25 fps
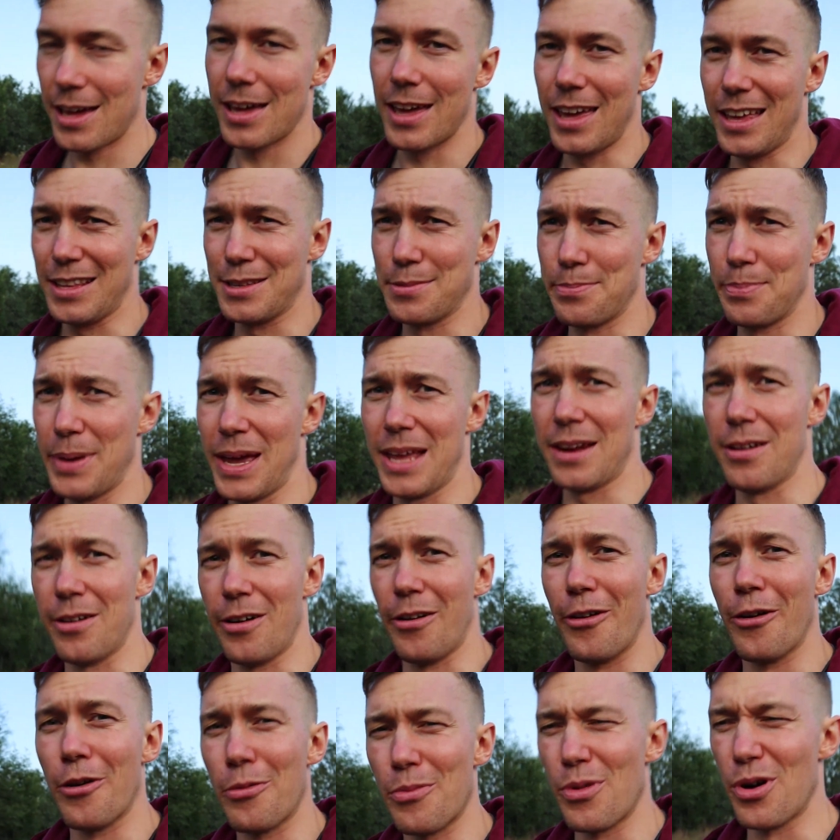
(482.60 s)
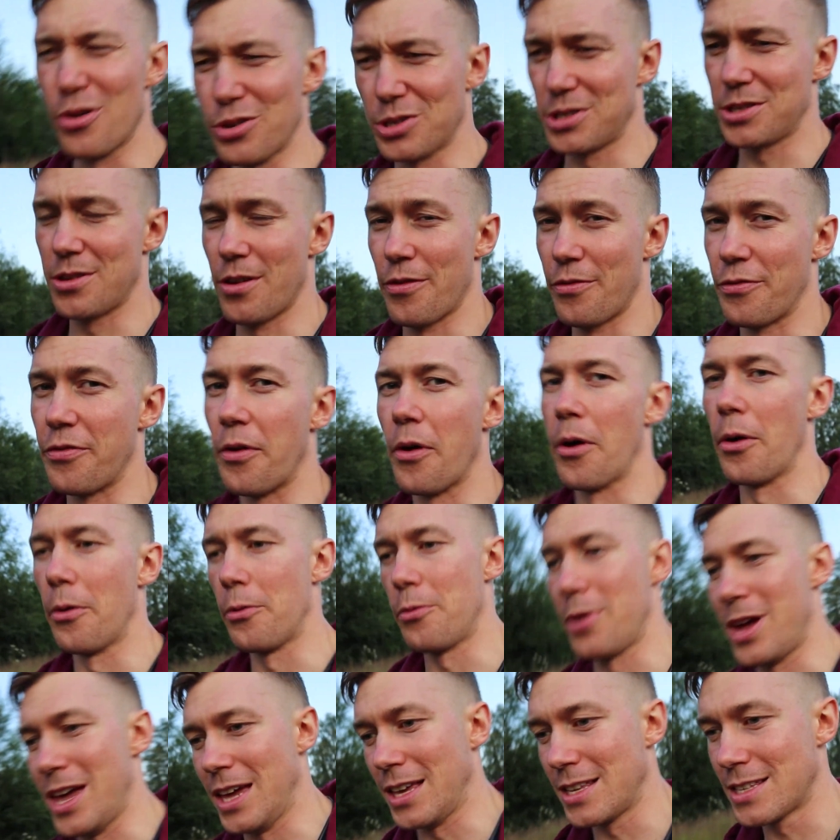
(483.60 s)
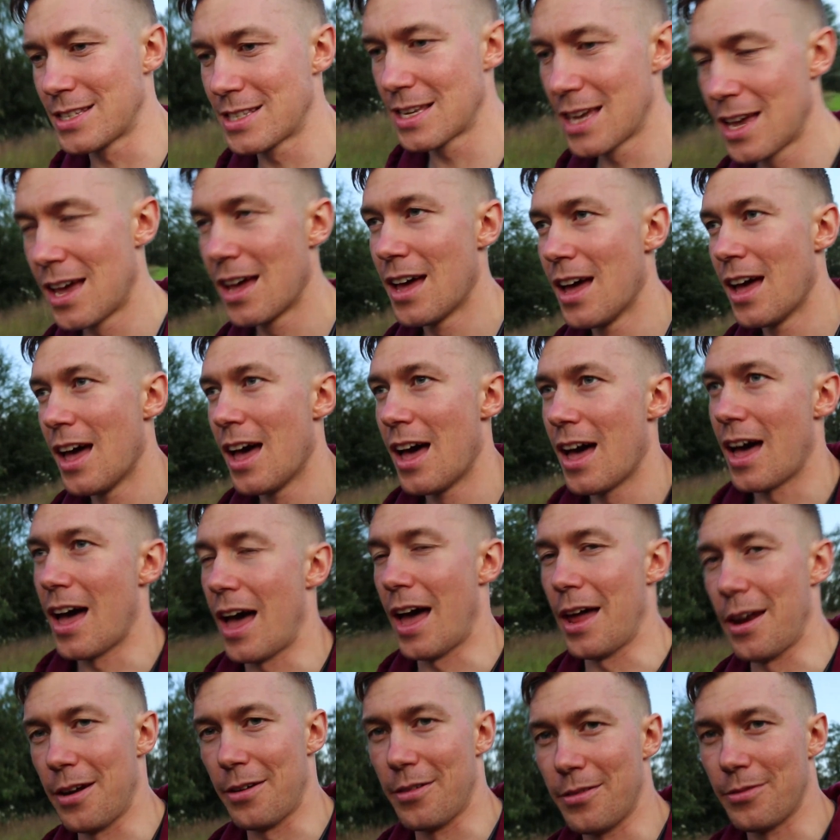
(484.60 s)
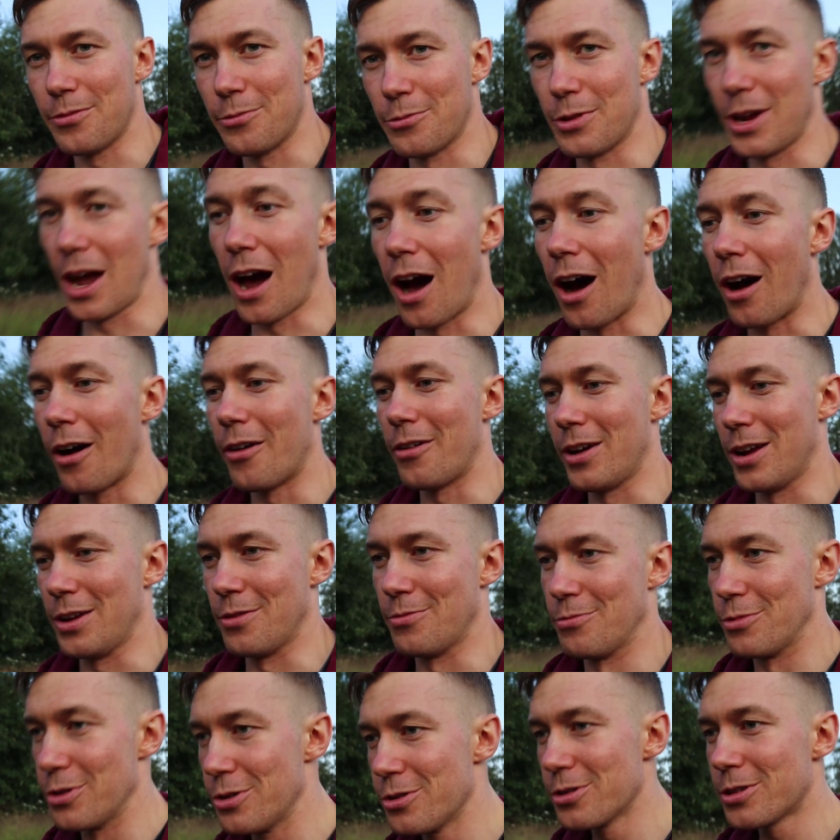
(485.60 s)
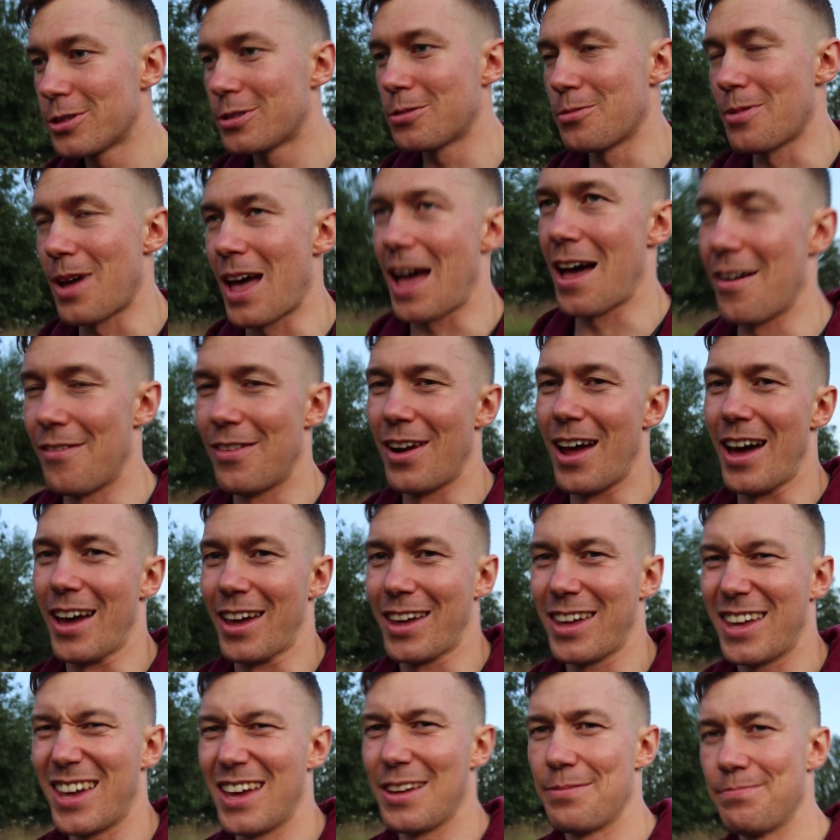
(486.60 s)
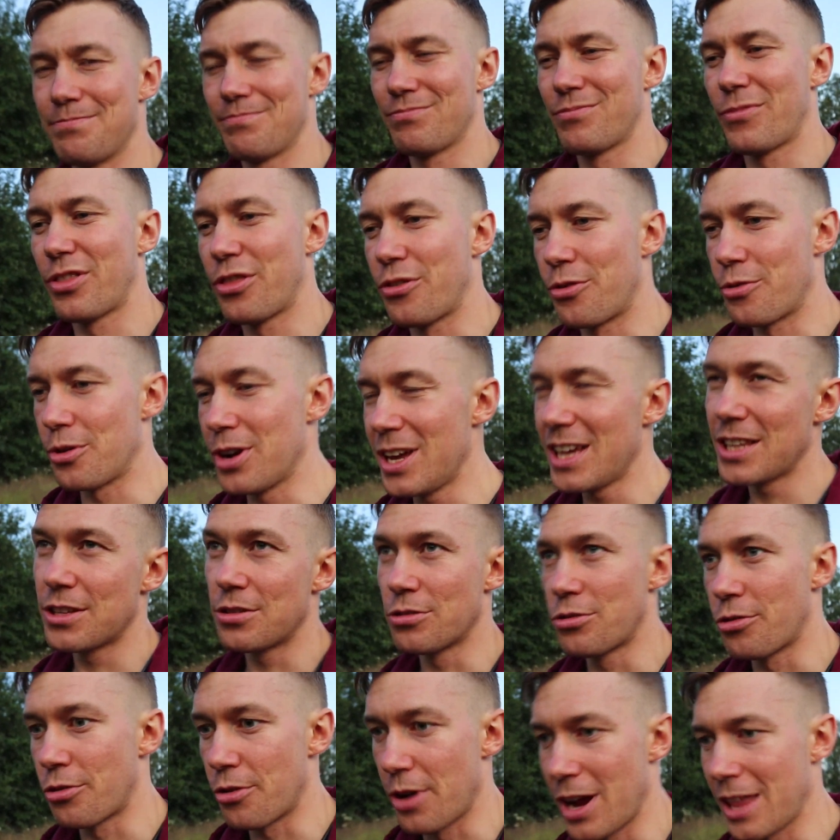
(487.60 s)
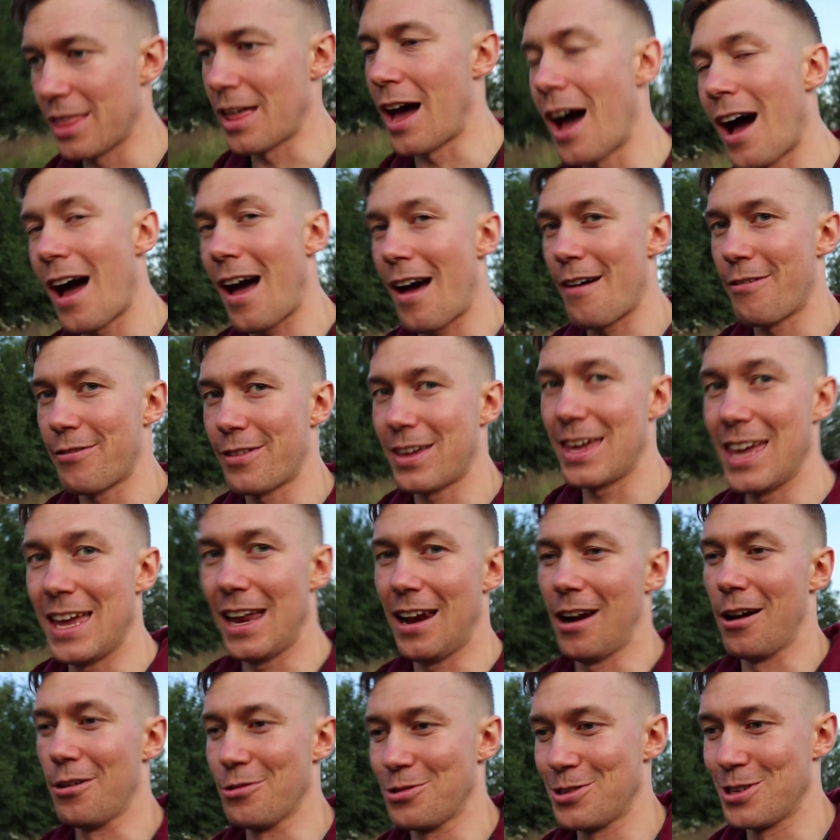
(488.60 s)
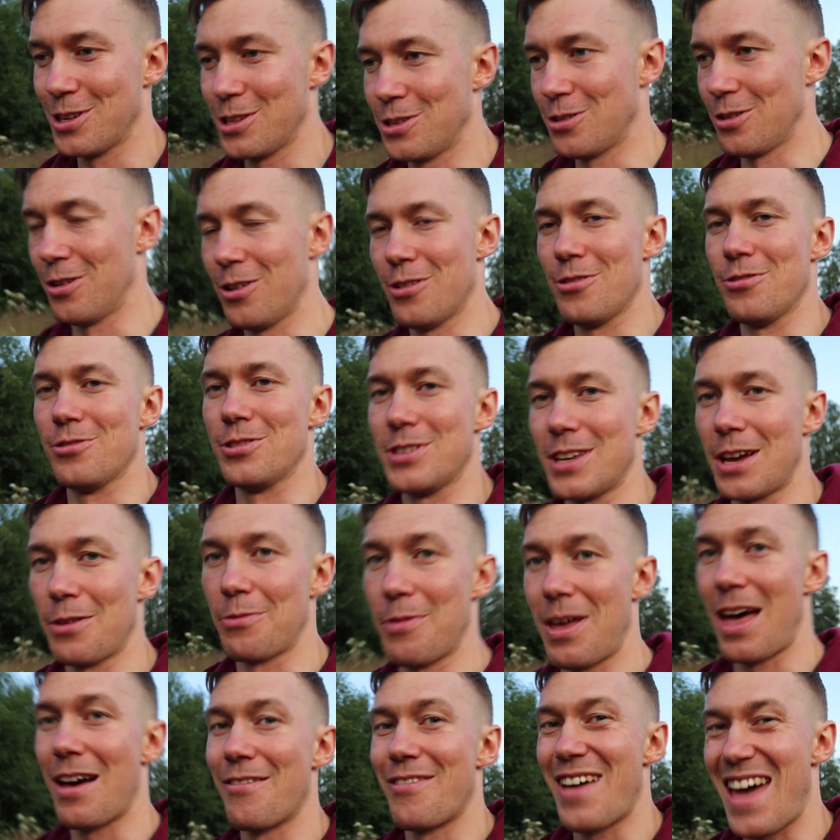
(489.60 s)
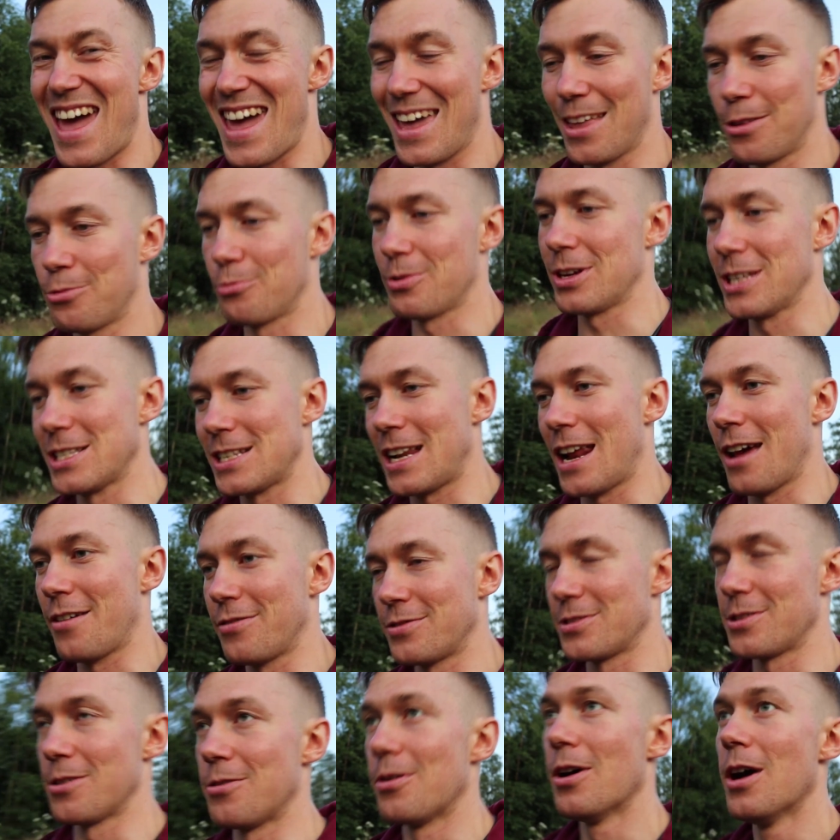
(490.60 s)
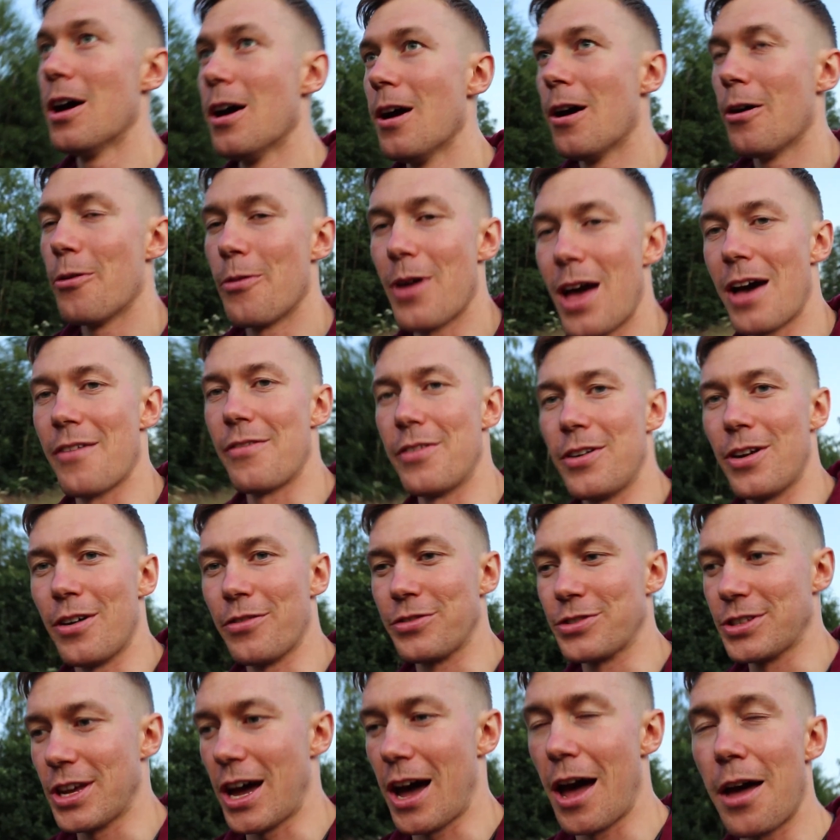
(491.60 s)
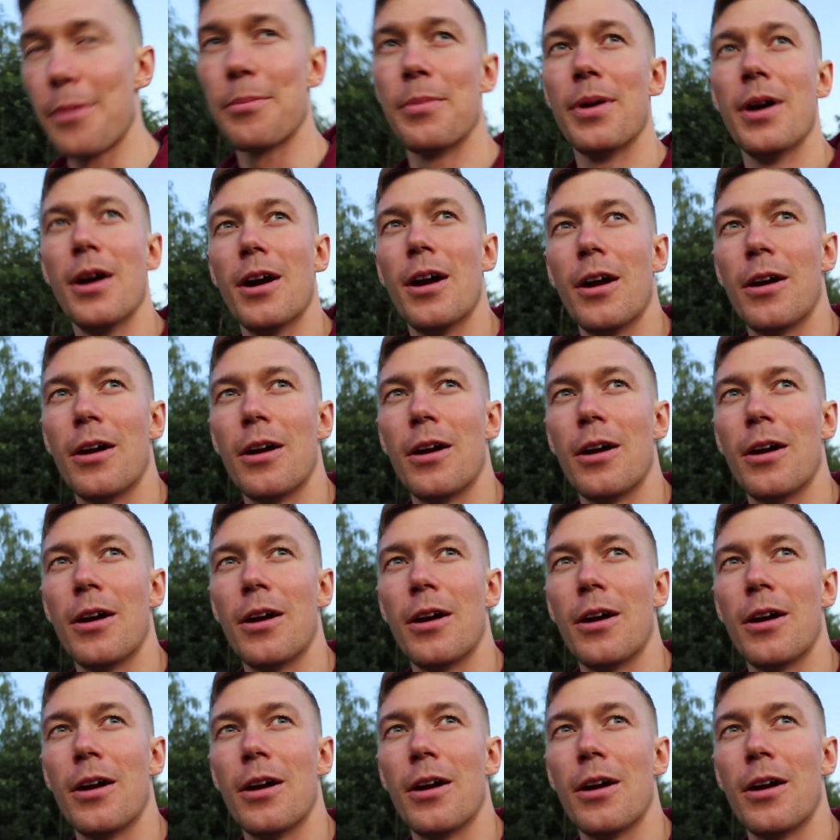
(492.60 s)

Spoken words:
It's been almost 4 weeks and we are en route. We have like 3 to 3.5 kilos to lose and we have 8 weeks left, so we have enough time.